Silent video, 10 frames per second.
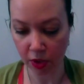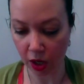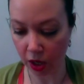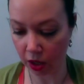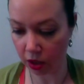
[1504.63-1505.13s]

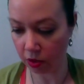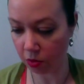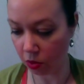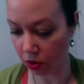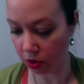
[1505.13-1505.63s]
adding
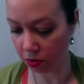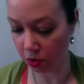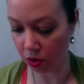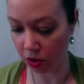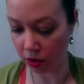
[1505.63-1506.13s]
more and more
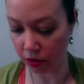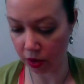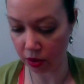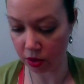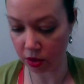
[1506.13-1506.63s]
on
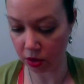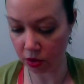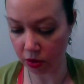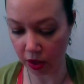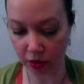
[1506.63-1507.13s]
there until
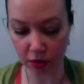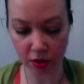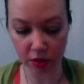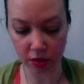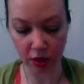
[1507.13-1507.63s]
you get the
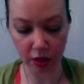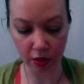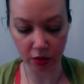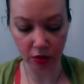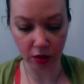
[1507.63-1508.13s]

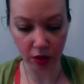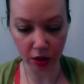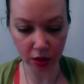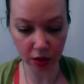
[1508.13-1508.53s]
desired look.